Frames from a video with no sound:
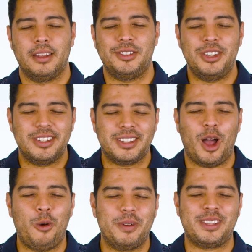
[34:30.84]
Jesus,
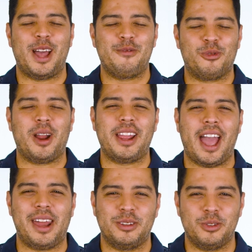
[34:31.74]
help us have the right
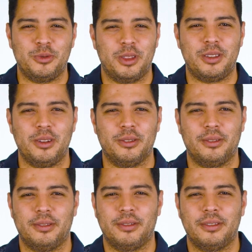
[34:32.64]
attitude with you.
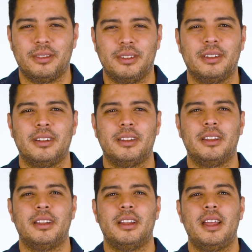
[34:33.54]

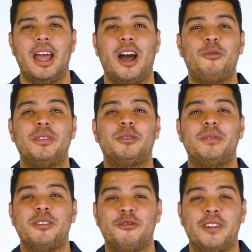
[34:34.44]
Help us
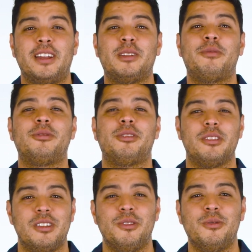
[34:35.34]
be available to
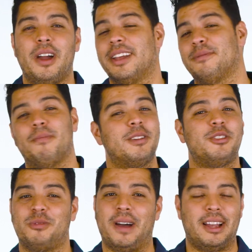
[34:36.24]
you as
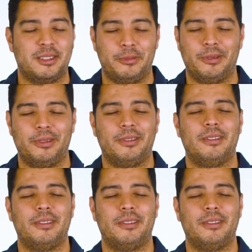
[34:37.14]
much as possible.